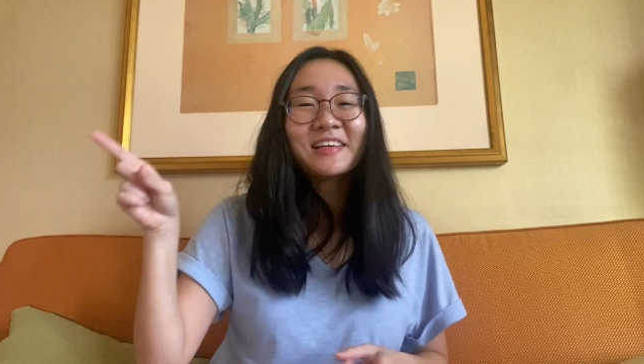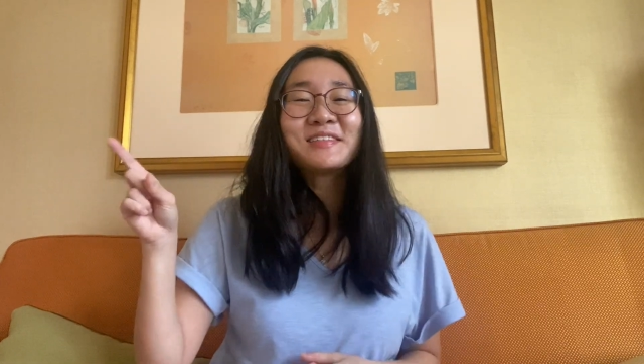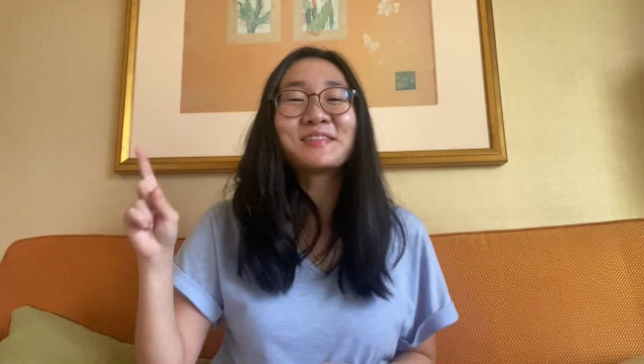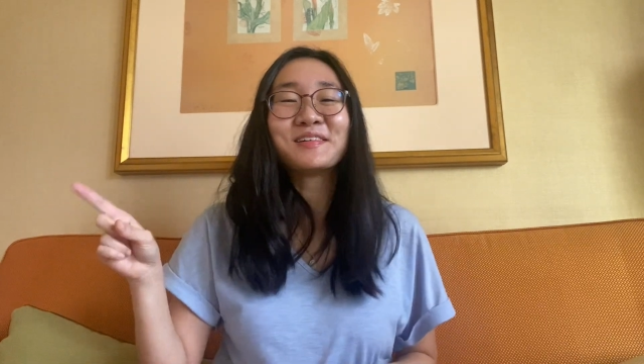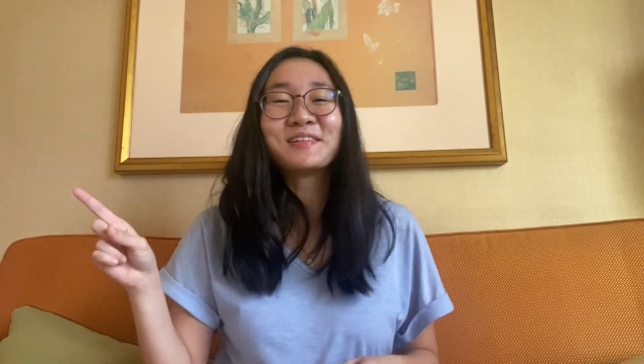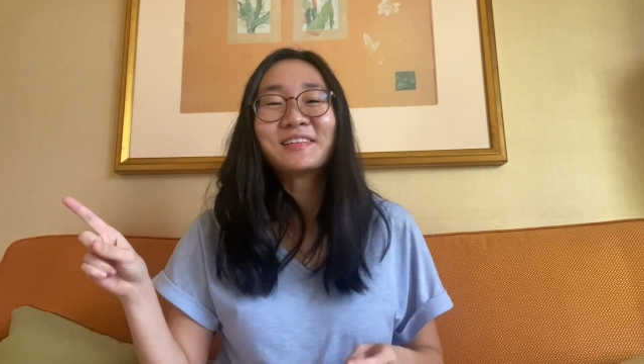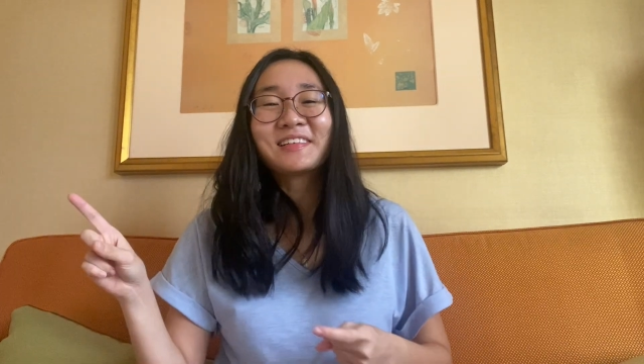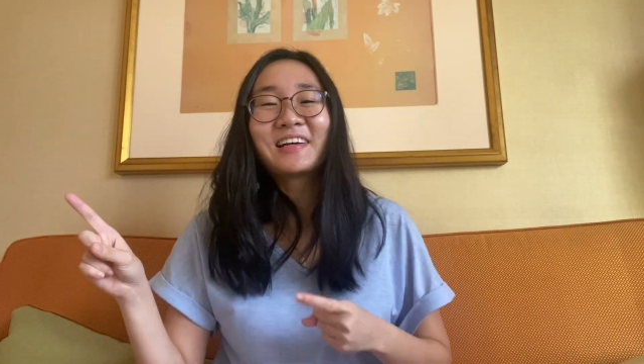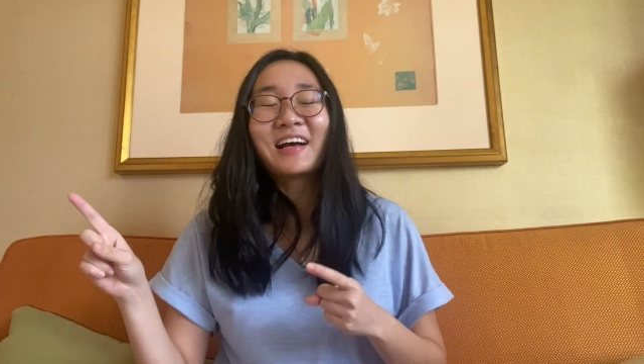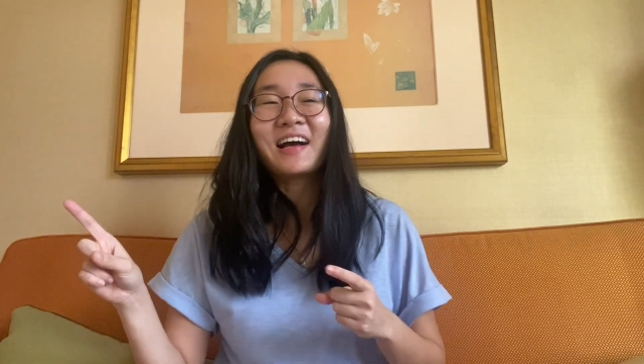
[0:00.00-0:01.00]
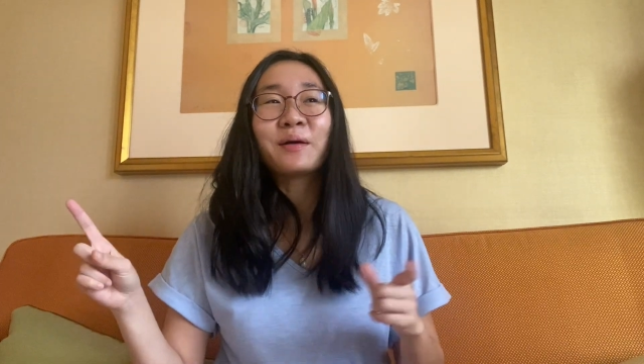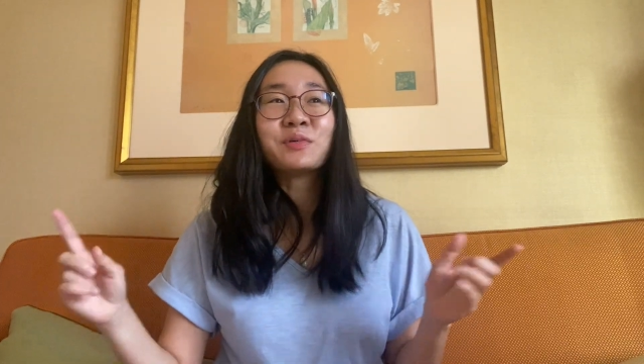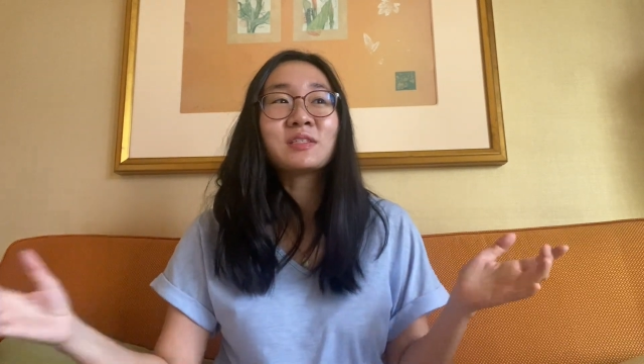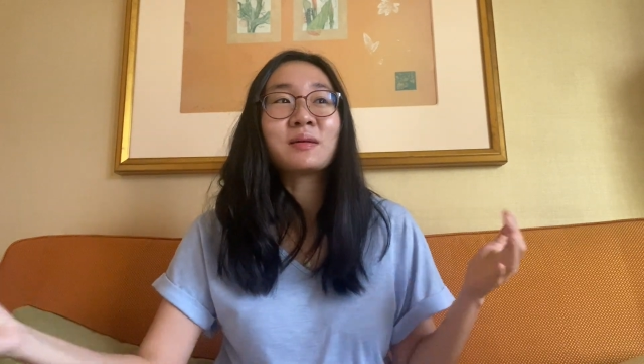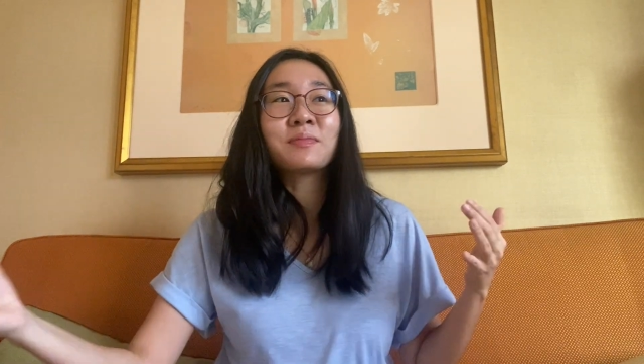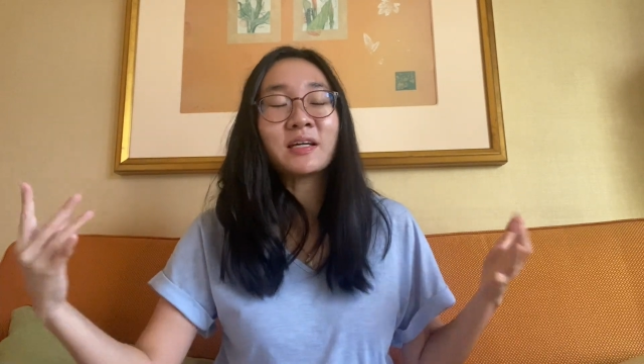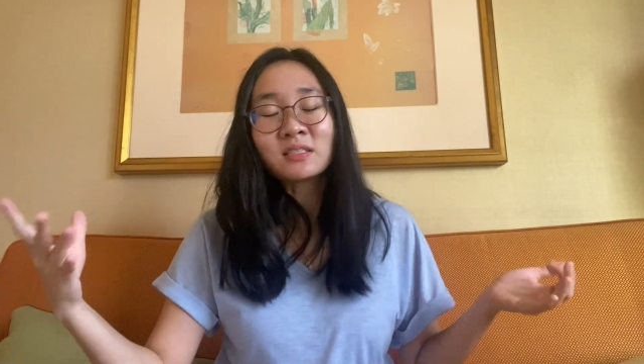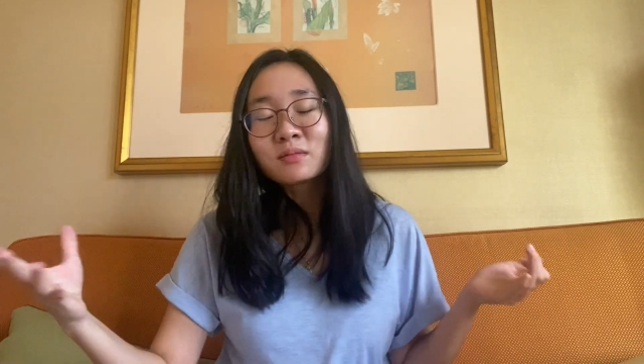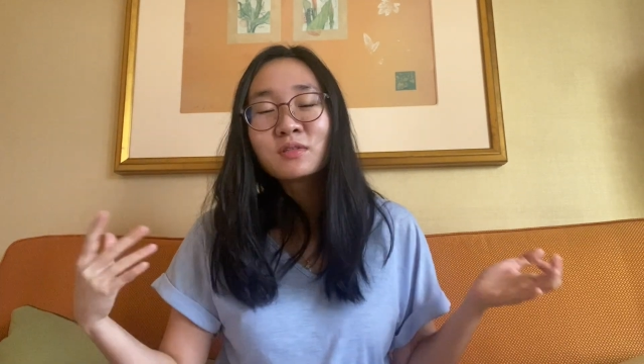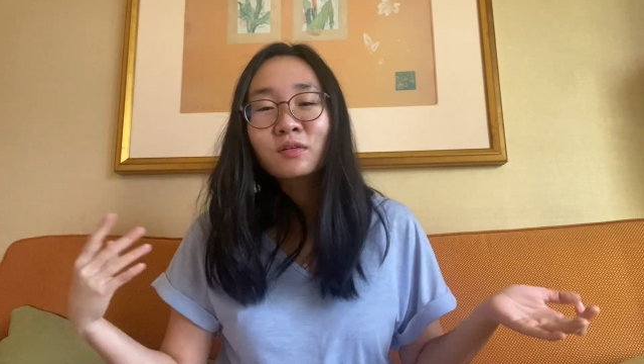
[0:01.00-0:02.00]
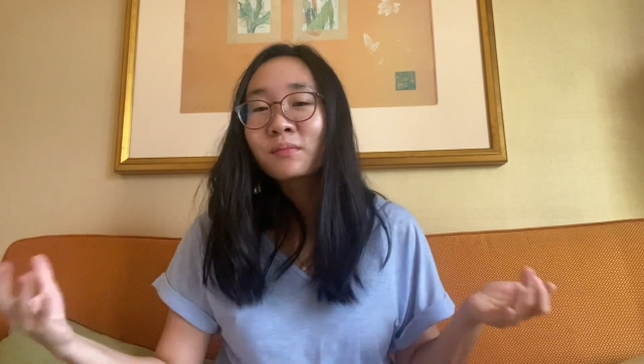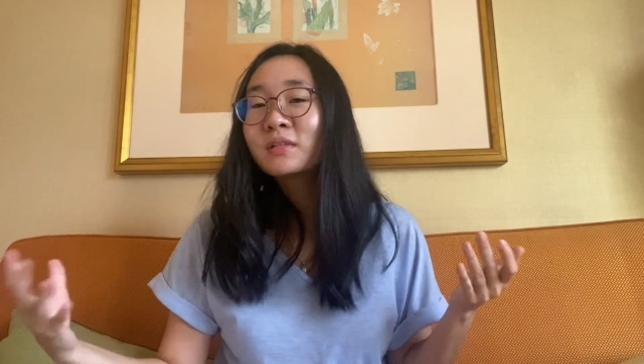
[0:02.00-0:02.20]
So I was like blasting the music from